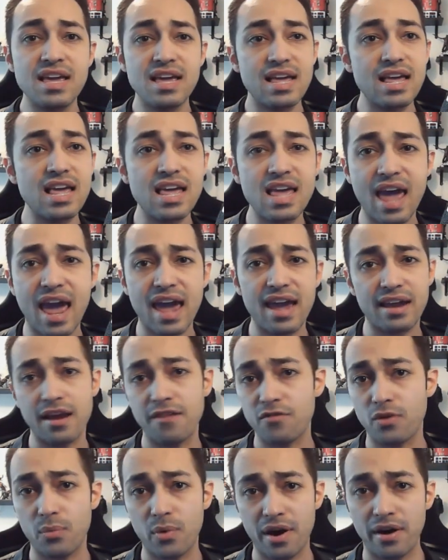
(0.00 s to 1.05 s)
E A, and
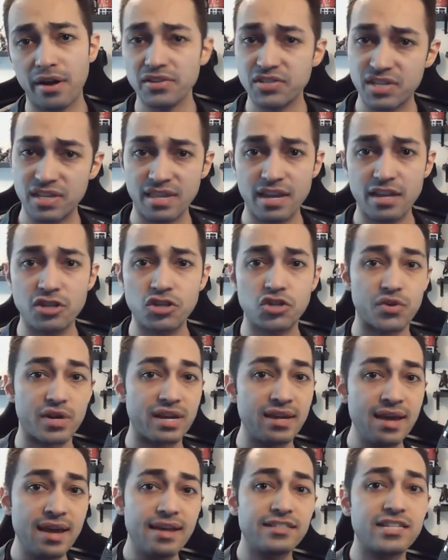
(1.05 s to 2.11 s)
everywhere else in the industry
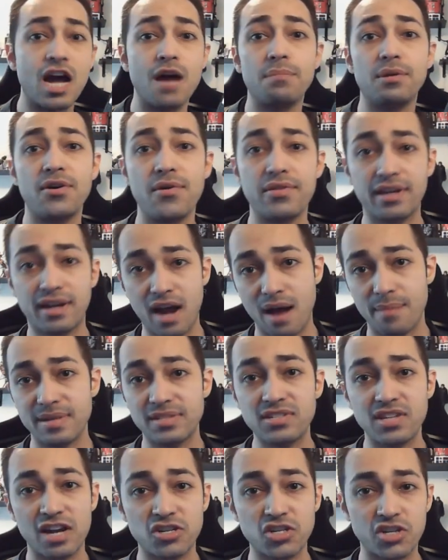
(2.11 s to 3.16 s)
down below in the comment
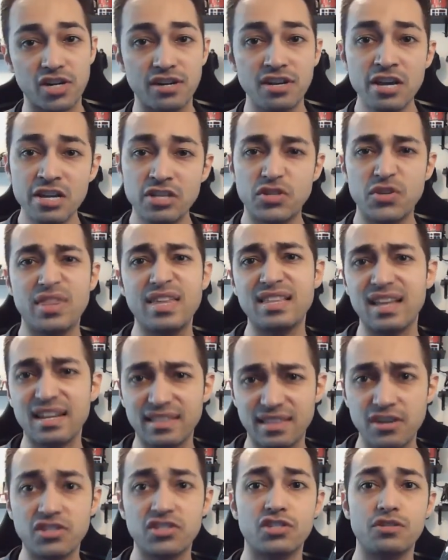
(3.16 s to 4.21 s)
section. Do you think that
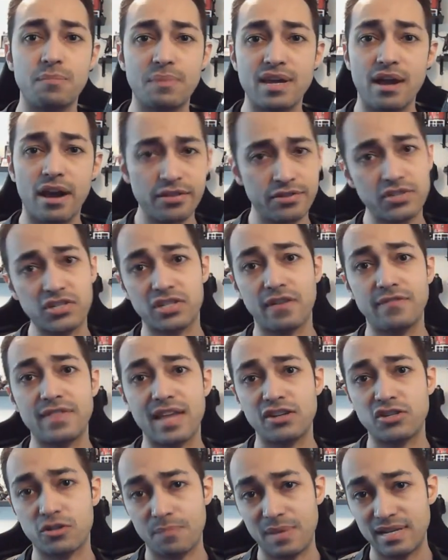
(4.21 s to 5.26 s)
there should be other stuff
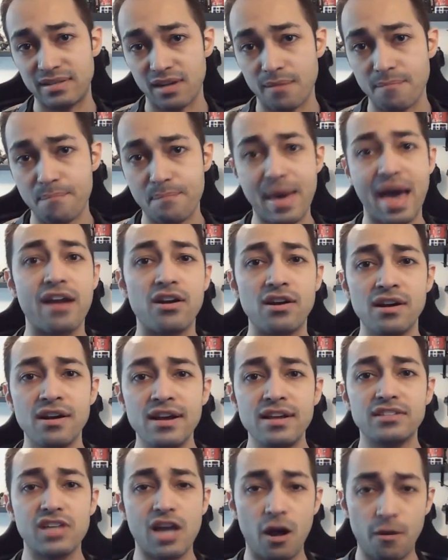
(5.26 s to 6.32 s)
that should be done better
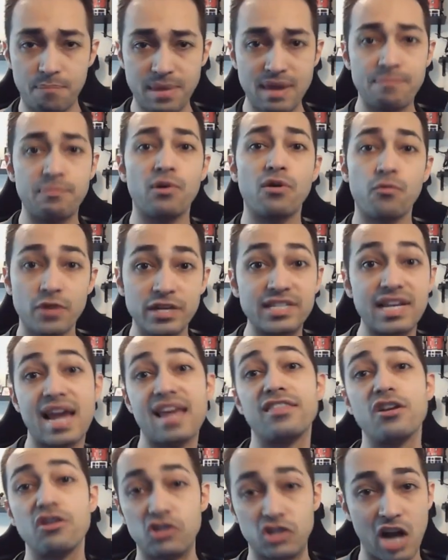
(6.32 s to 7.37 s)
to help people retain
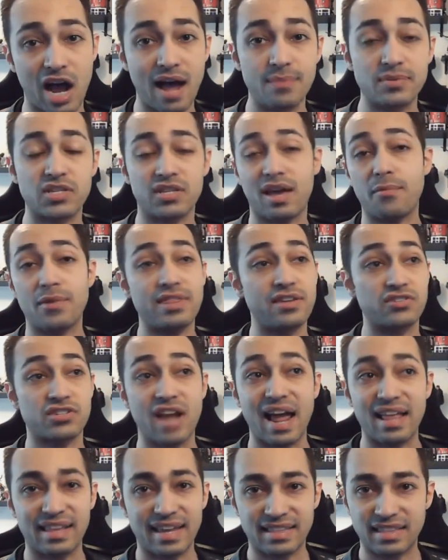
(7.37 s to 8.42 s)
their jobs so that way there's
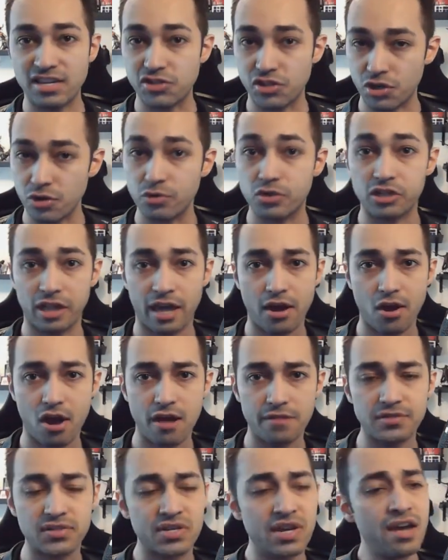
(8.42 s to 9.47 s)
not like these huge
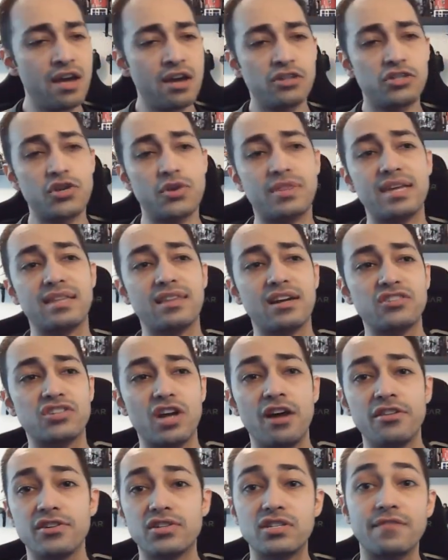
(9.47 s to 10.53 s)
layoffs? Do you think there's
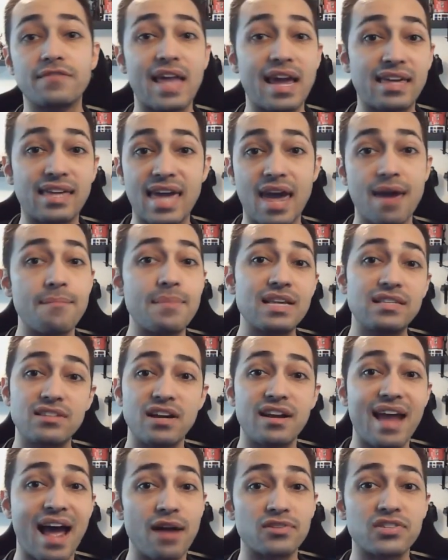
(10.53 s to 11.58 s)
other stuff that can be done
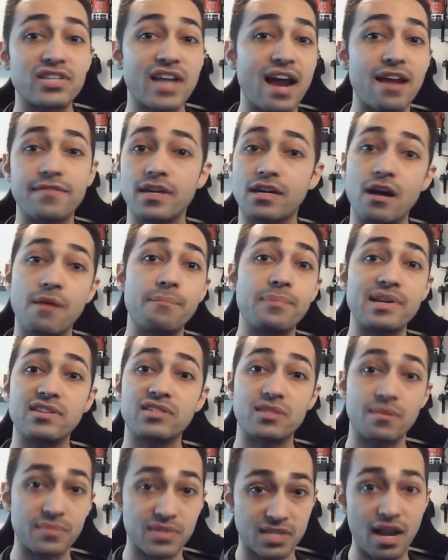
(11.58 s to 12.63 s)
outside of the companies
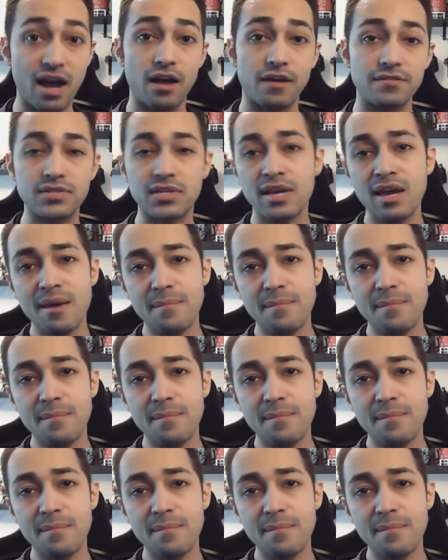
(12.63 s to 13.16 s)
themselves?